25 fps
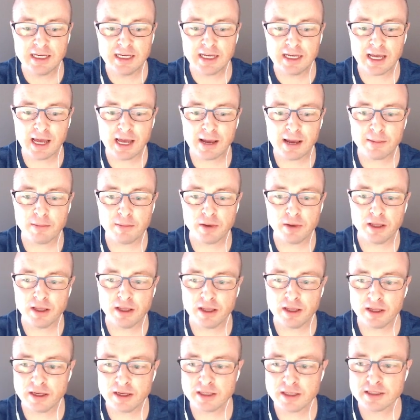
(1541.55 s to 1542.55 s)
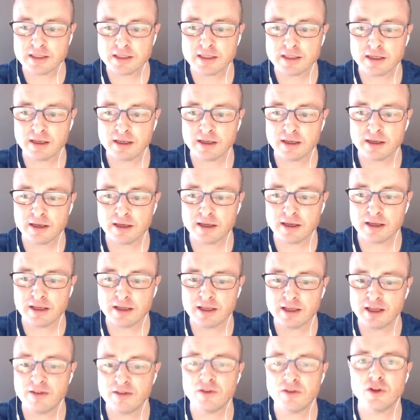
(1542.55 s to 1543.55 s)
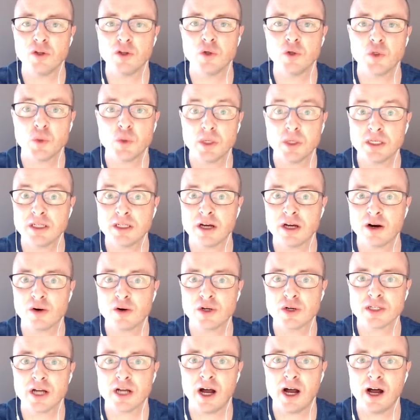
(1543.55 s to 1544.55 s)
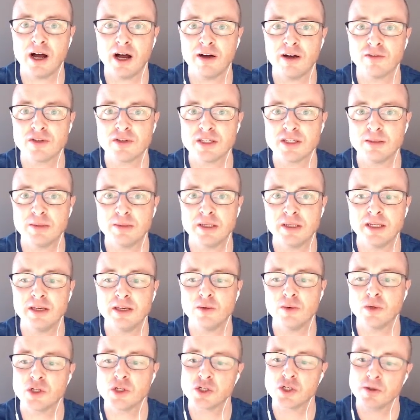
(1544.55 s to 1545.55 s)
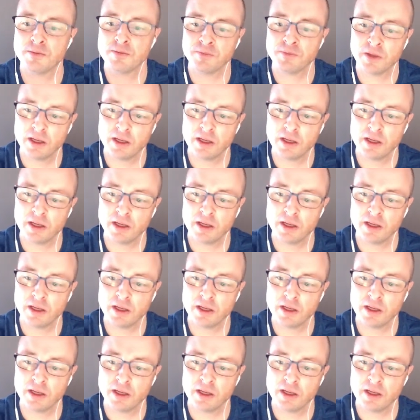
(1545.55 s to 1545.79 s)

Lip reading: It is giving you 20 hours of CPD, which,